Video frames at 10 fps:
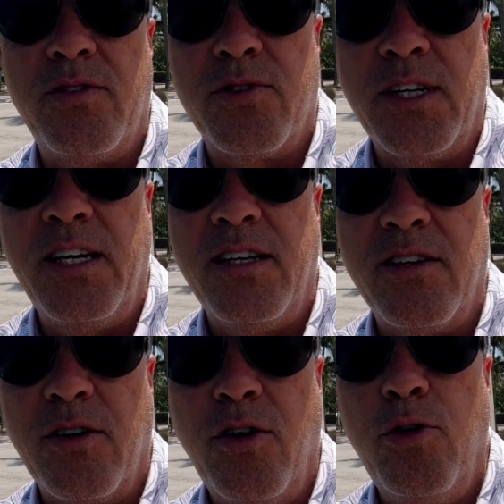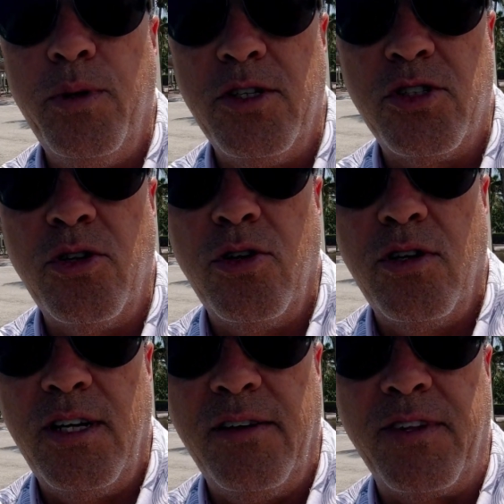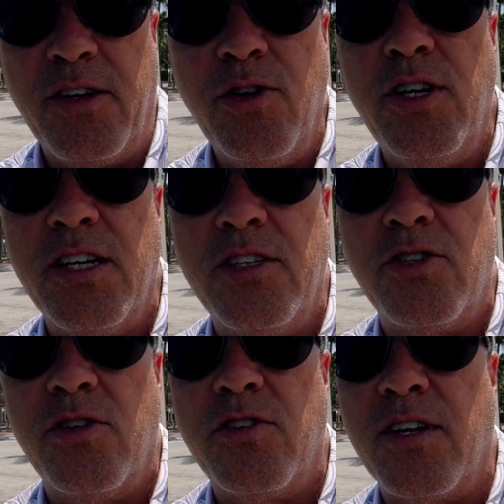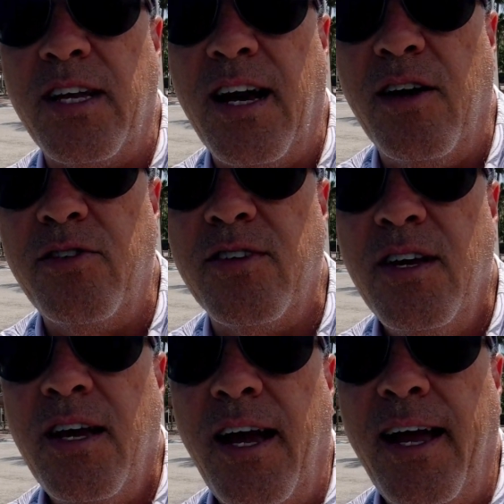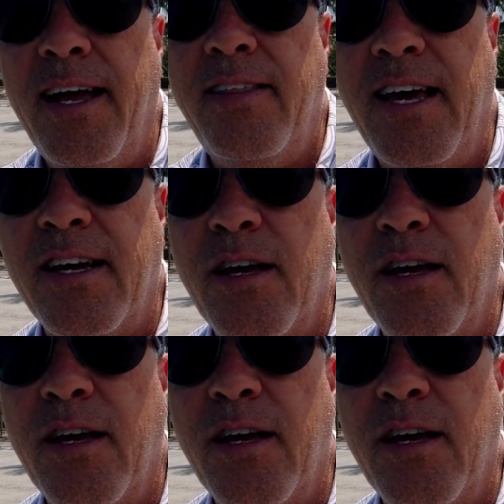for getting their home insured if they could get insurance on the house. And that